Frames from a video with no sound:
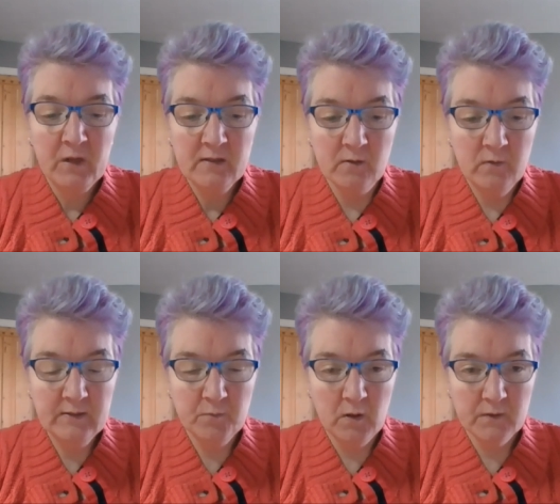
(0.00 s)
So
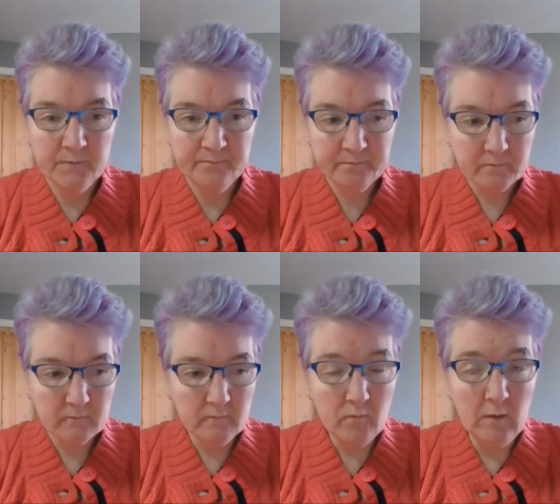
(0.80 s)
this was
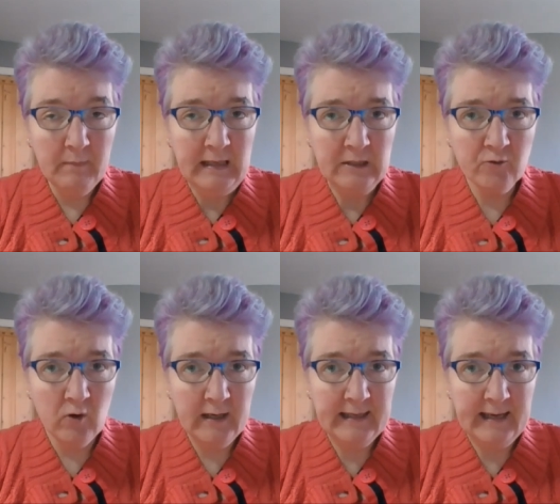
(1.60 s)
me
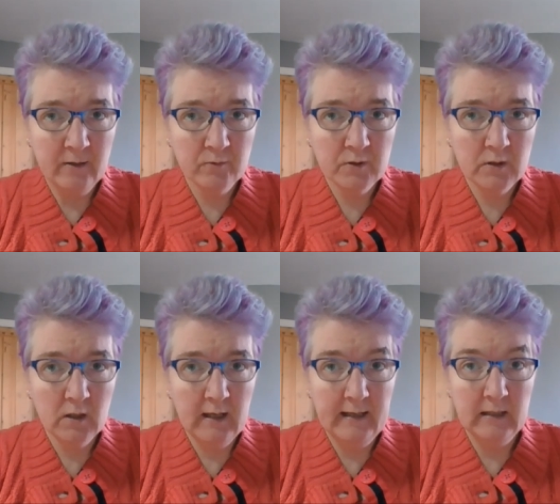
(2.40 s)
trying out,
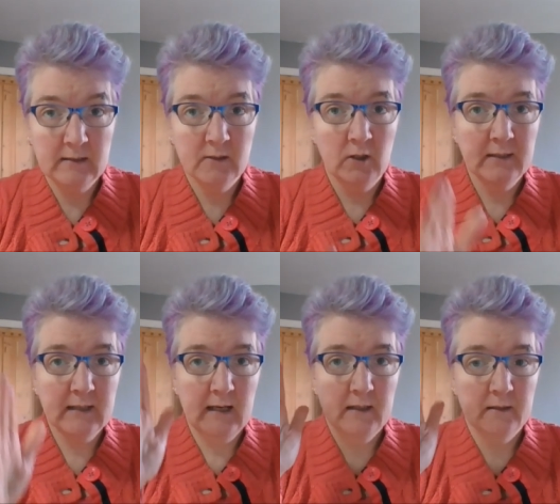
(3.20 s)
I had a solid
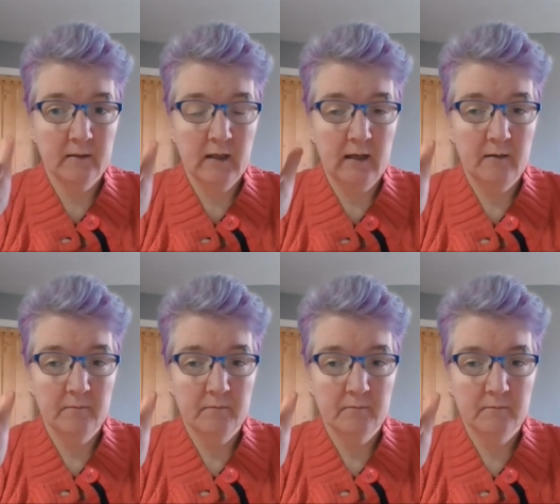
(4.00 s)
colour,
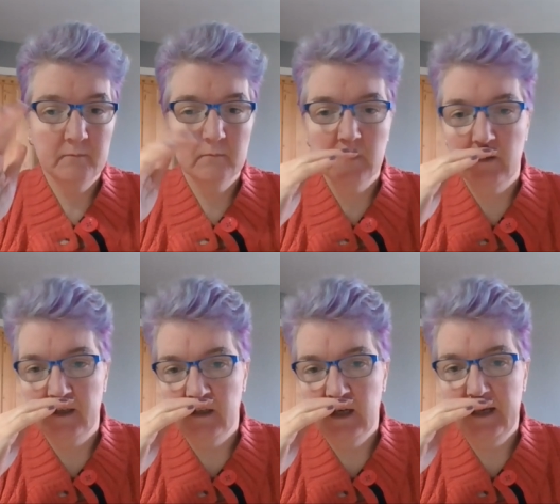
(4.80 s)
um, no I
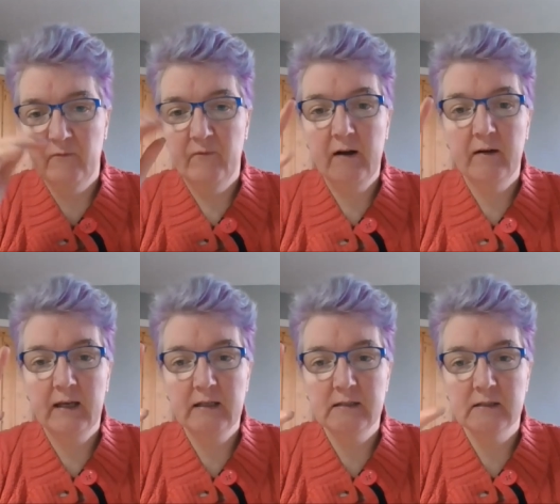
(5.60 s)
didn't, I had a
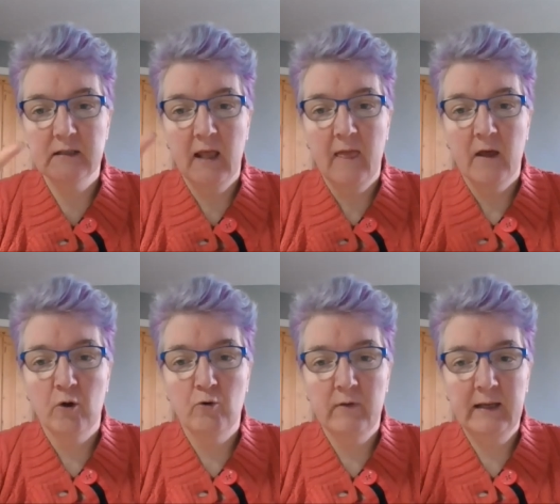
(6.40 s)
variegated
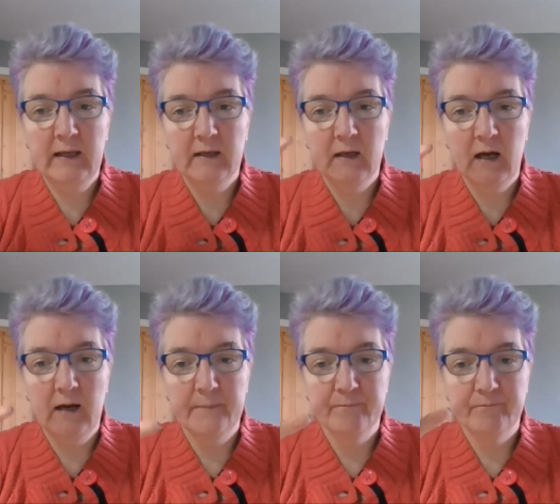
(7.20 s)
green
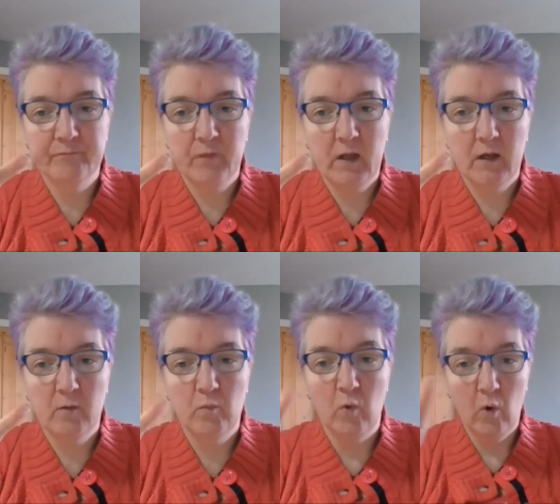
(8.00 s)
um,
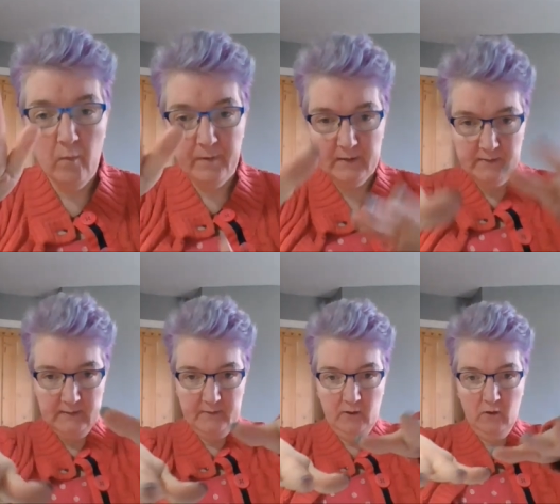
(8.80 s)
warp, so
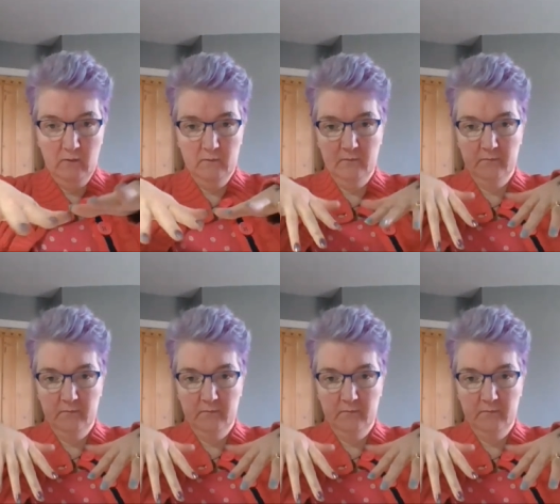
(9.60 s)
that's the long